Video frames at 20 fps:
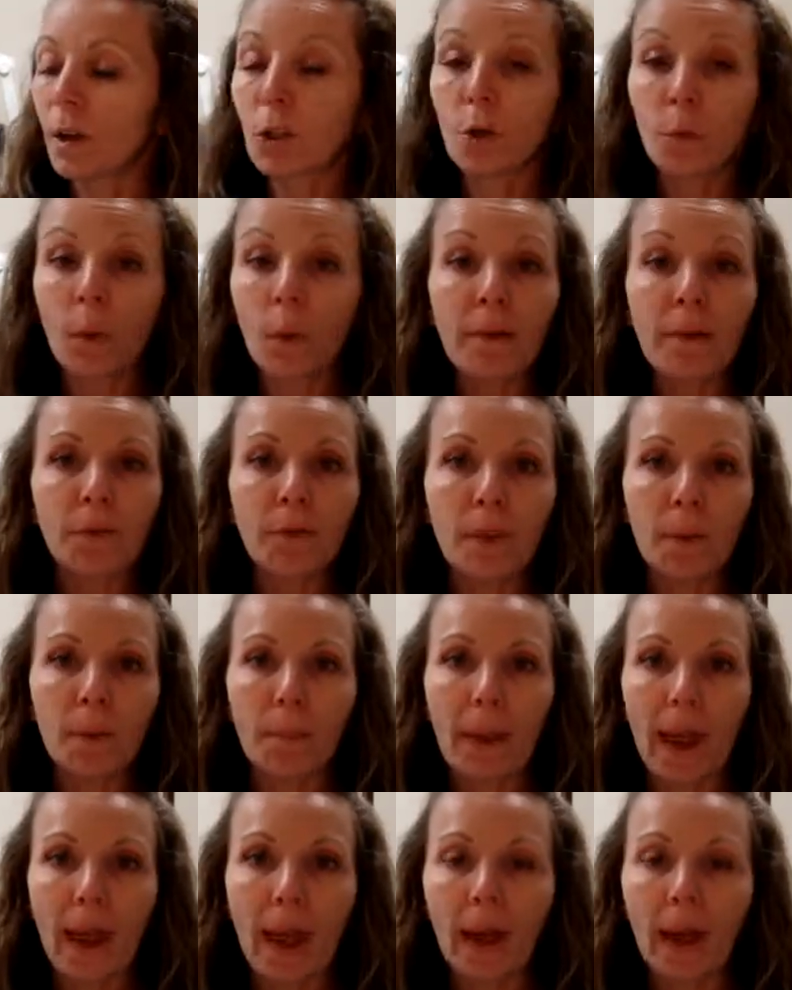Great for the
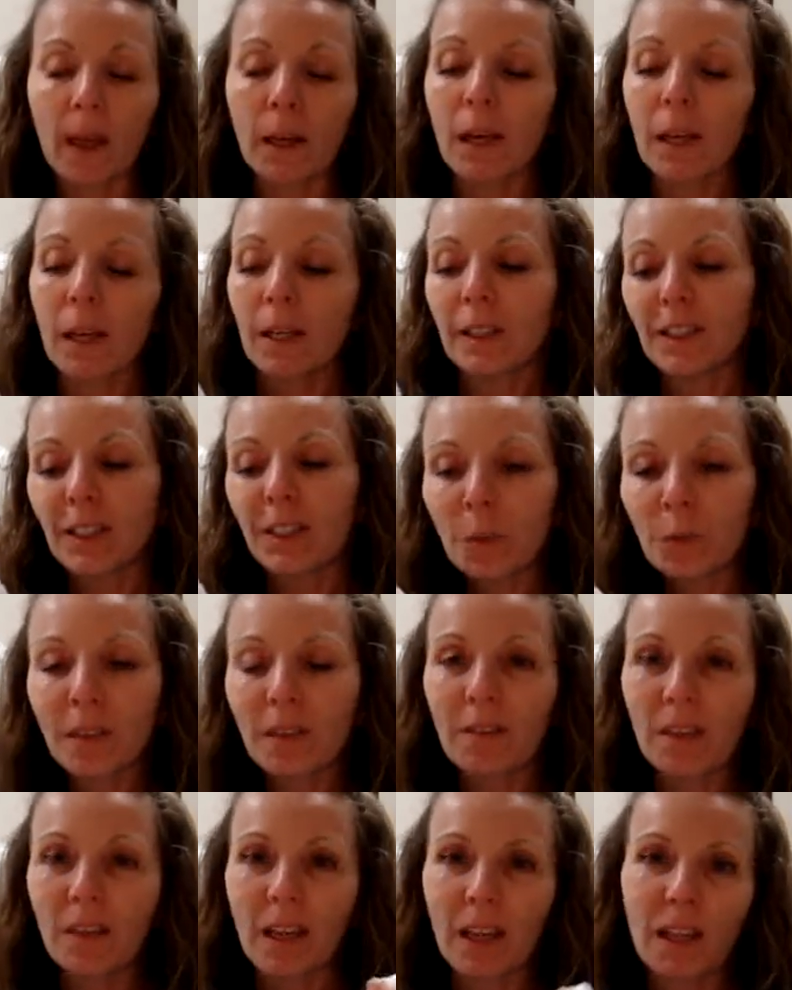back. The only
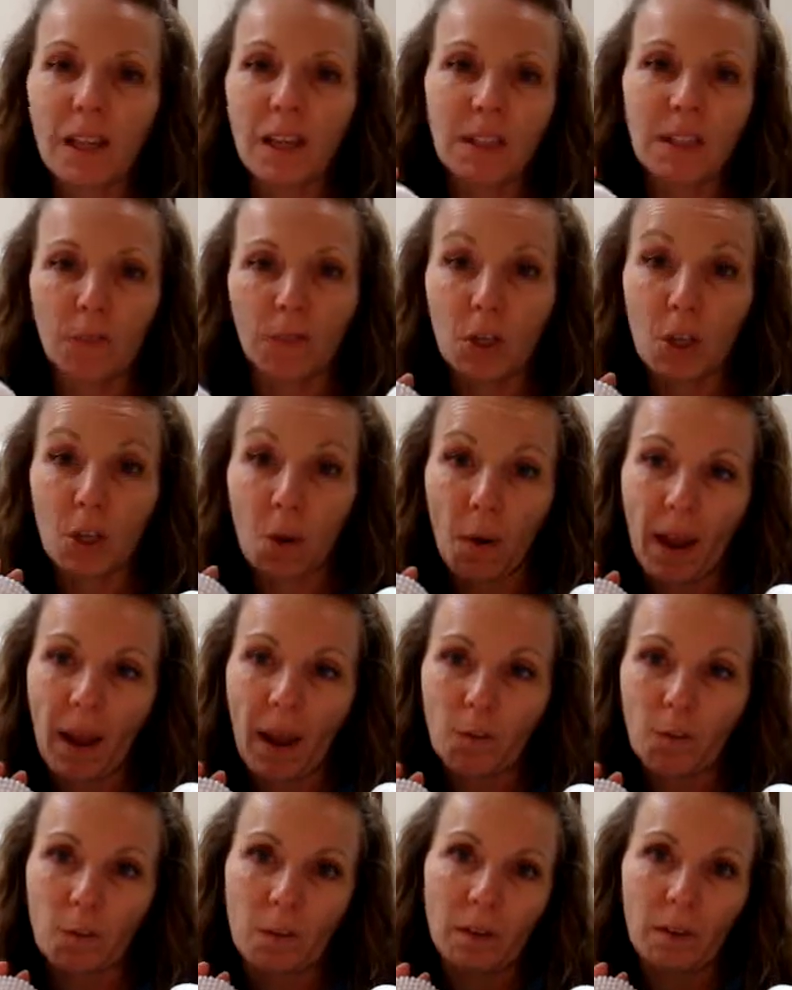thing is, if you don't
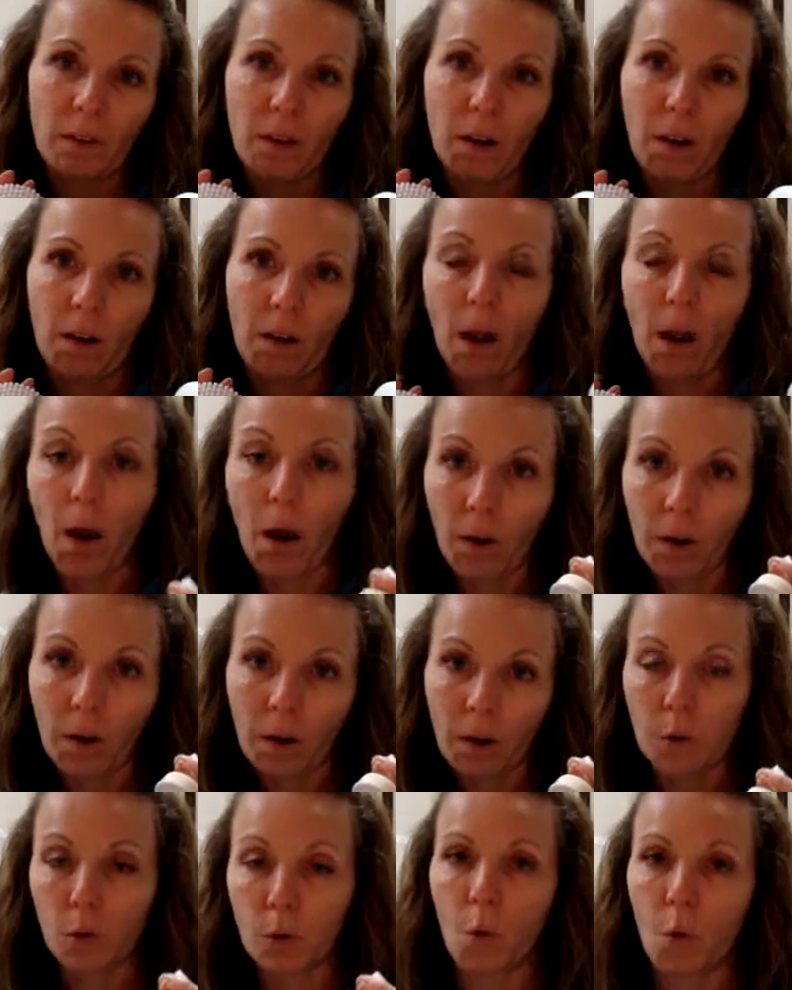have real long
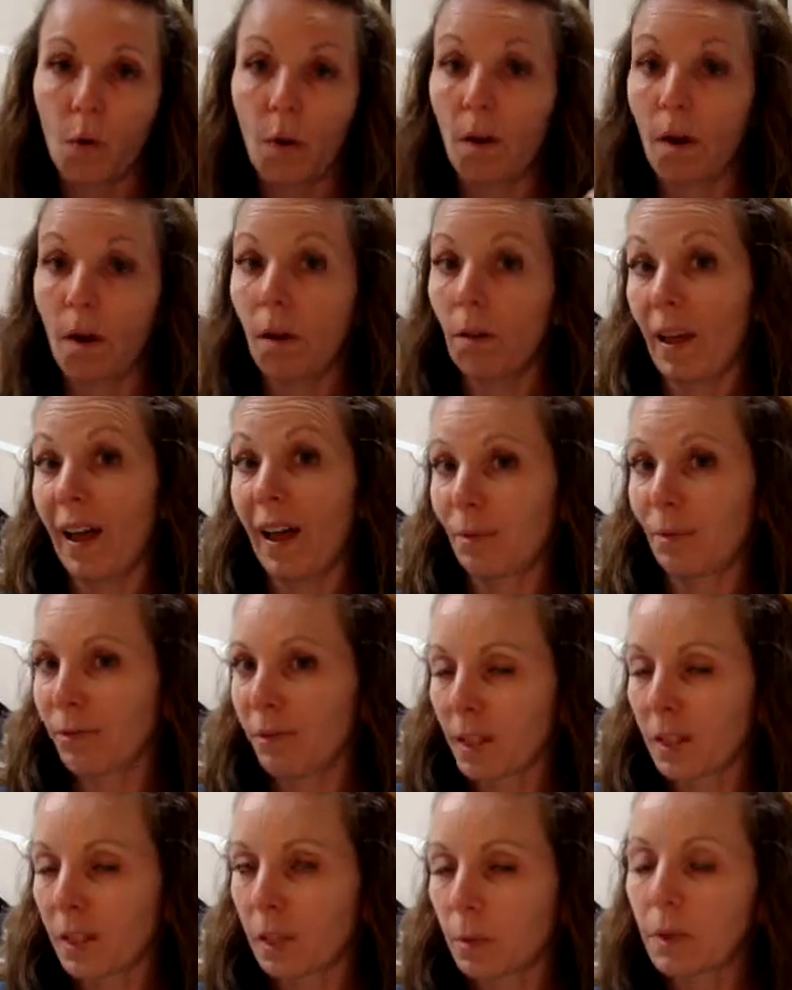arms or a lot of
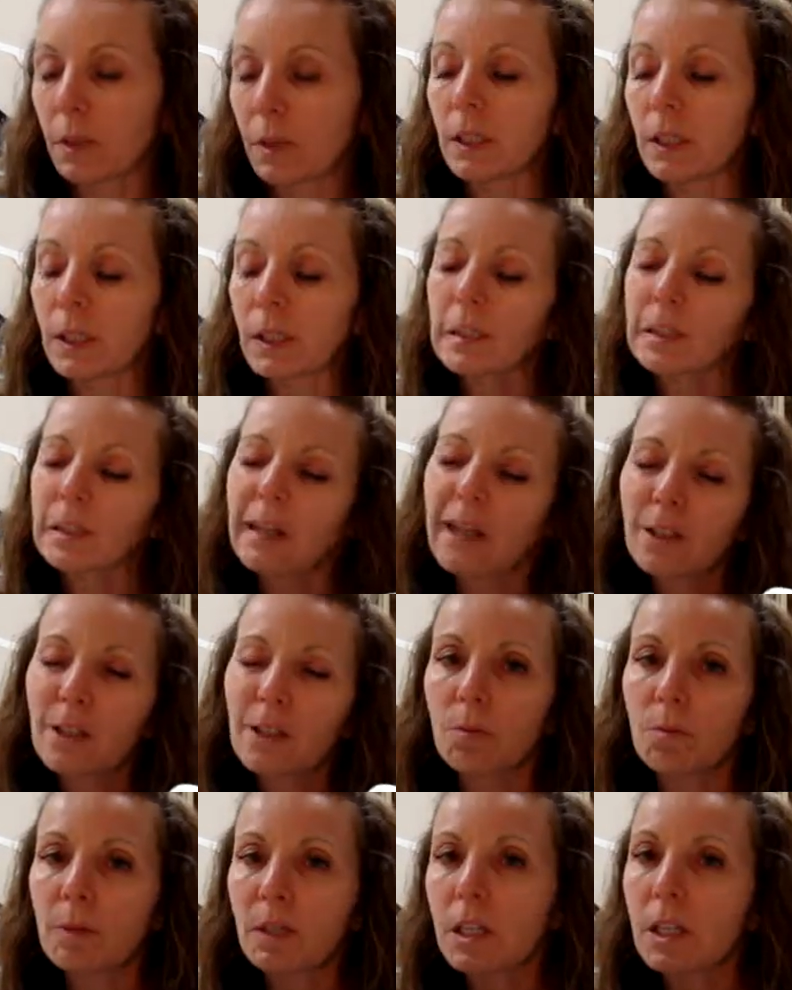flexibility, not
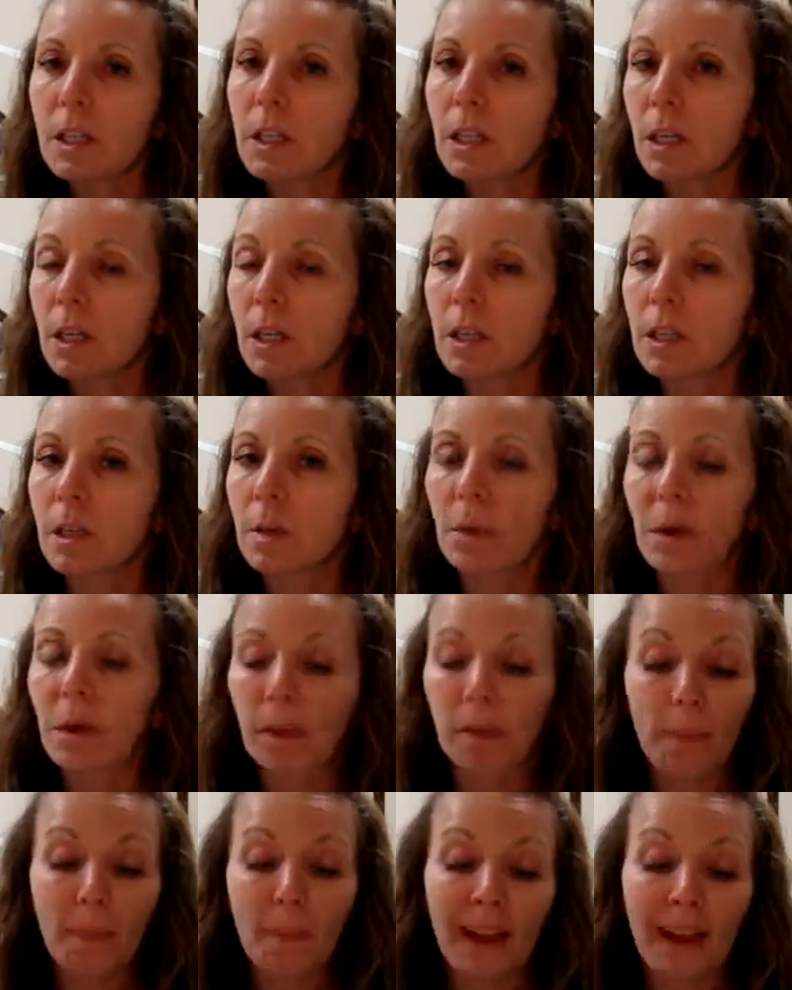so easy to get to the
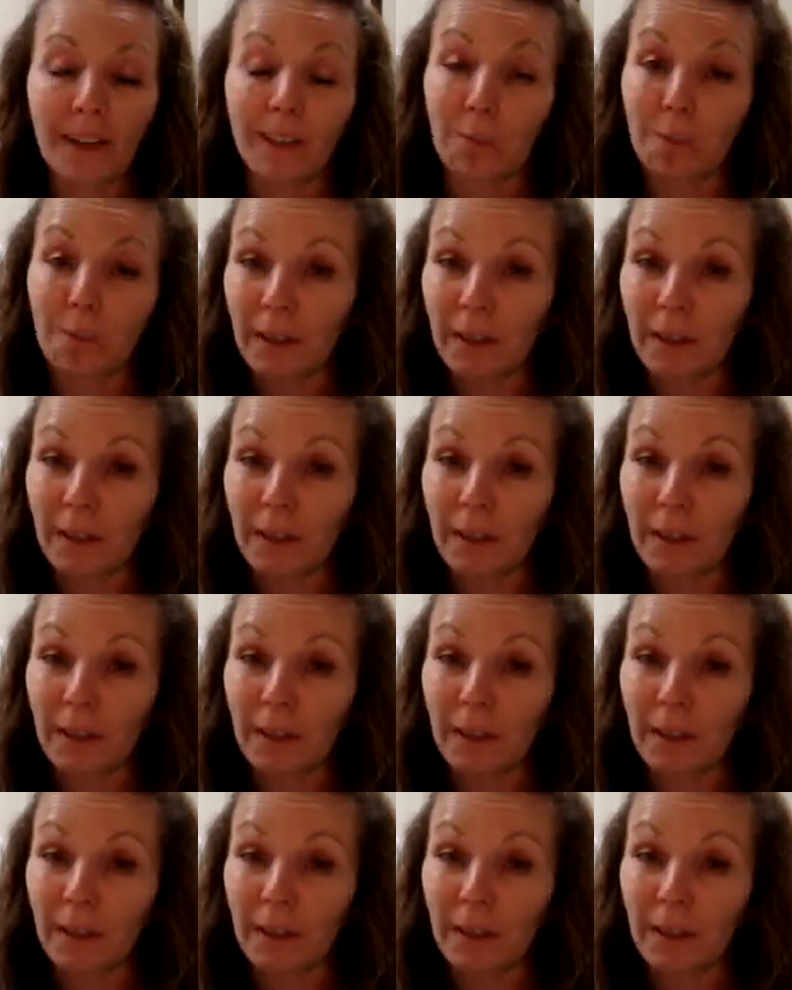middle of the back.